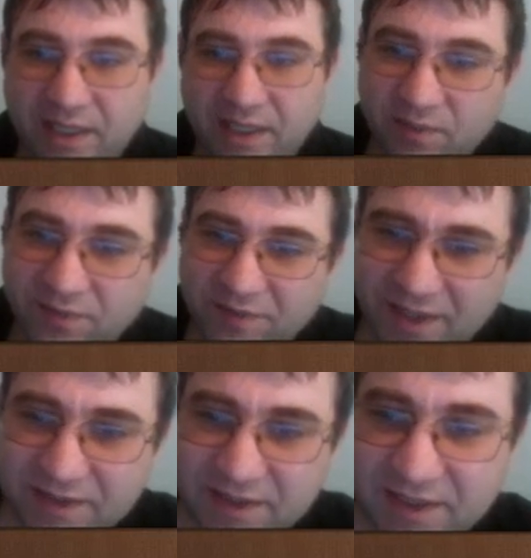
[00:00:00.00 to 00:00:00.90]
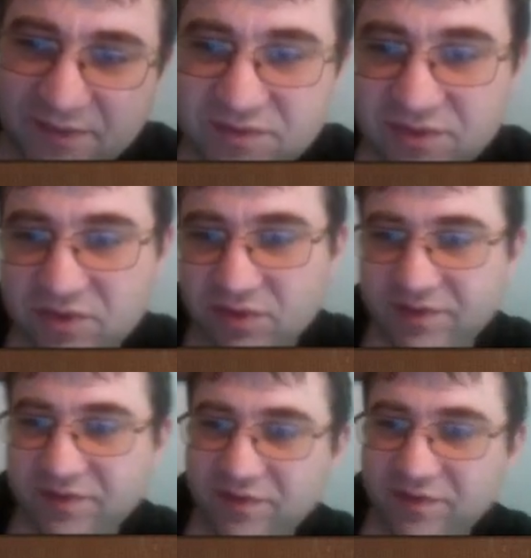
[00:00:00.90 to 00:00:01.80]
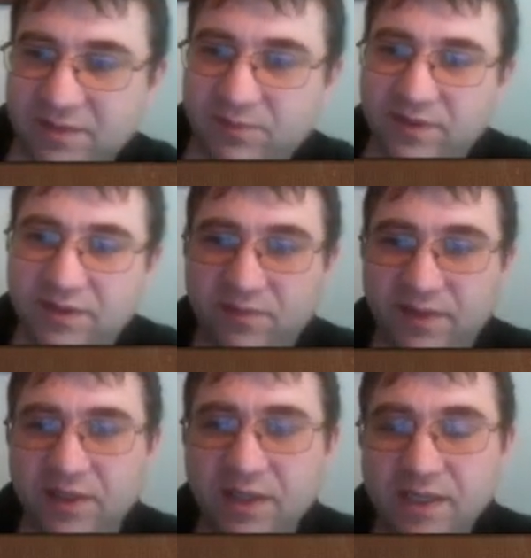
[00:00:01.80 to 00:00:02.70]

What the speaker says: And we've got kind of 2 choices to tempoing the queen.